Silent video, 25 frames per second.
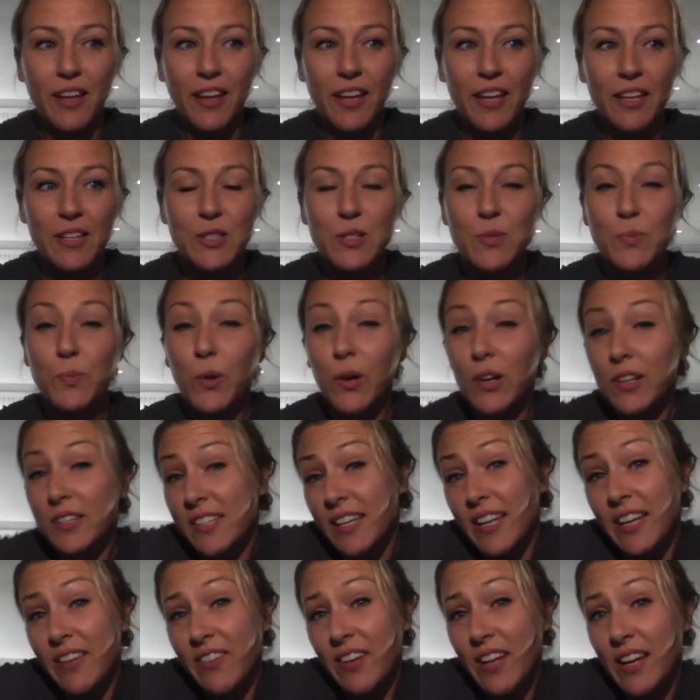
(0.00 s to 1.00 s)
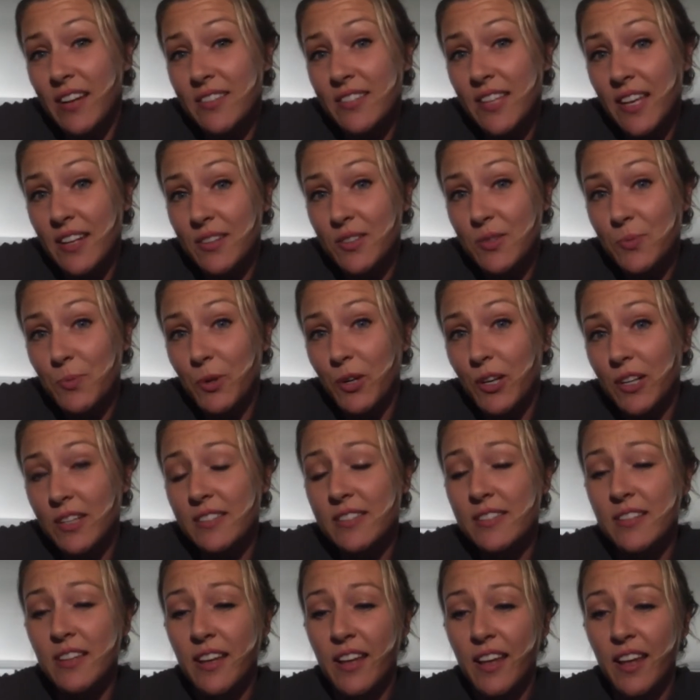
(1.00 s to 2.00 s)
in sports and even outside of
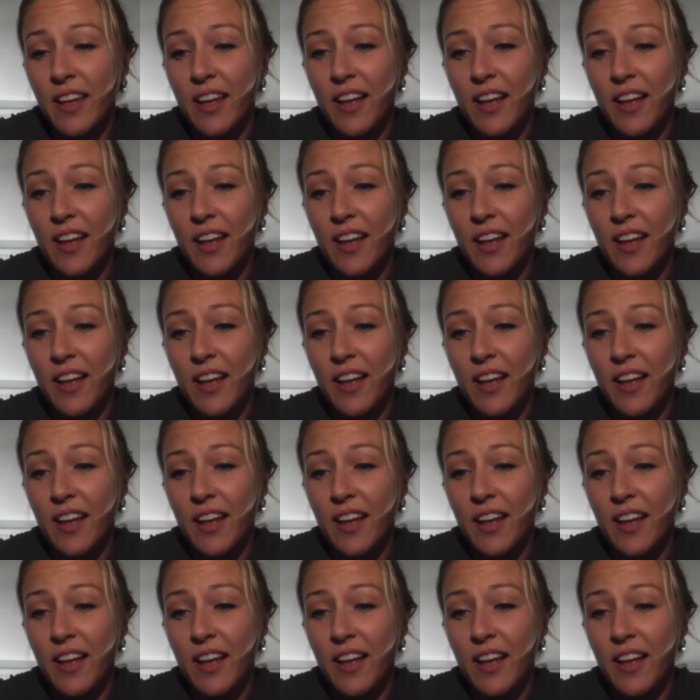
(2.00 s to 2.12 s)
sports.